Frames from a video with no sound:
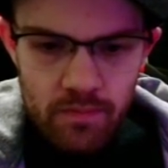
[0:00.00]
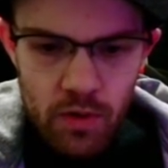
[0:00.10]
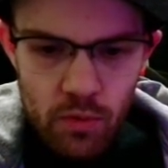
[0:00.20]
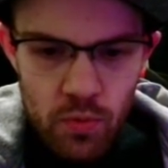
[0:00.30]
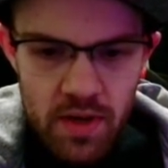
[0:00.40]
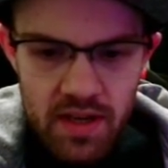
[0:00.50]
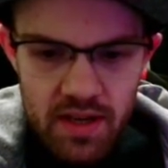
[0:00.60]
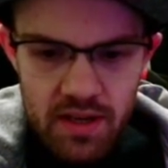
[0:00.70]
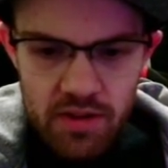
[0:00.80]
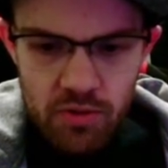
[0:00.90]
We
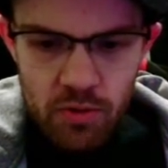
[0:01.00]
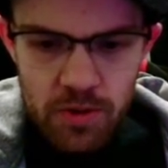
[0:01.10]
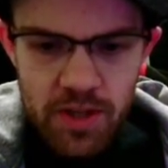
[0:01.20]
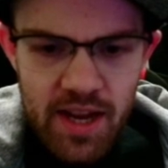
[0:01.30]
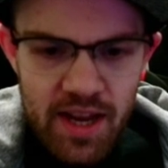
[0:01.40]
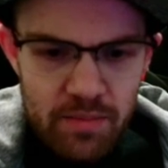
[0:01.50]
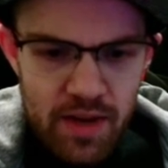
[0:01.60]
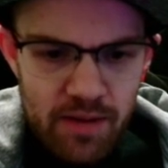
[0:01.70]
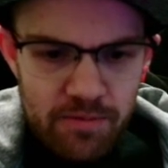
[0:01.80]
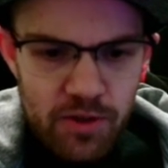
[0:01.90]
can hold the
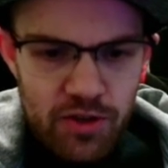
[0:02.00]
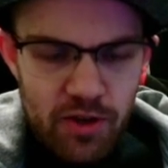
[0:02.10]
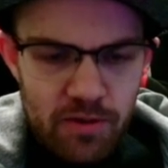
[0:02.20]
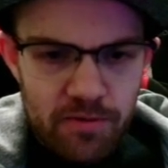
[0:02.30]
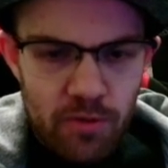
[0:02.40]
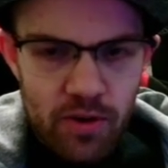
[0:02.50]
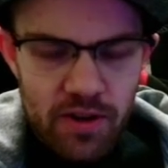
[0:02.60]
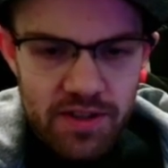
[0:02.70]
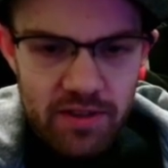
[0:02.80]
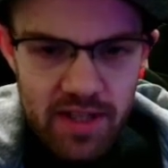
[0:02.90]
Ant-Man for turn 4,
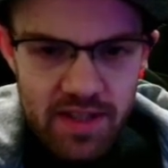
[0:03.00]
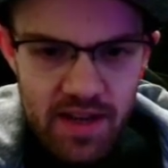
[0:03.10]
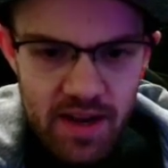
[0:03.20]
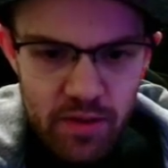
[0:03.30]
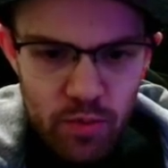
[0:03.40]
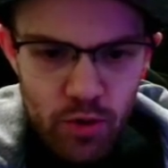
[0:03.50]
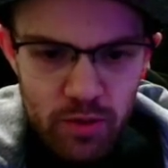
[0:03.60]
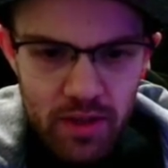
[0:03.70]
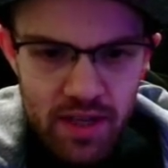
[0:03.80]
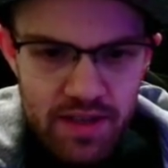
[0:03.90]
so let's see how the
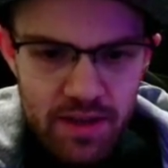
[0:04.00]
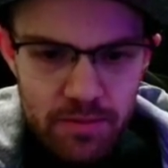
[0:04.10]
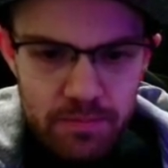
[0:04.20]
board plays out.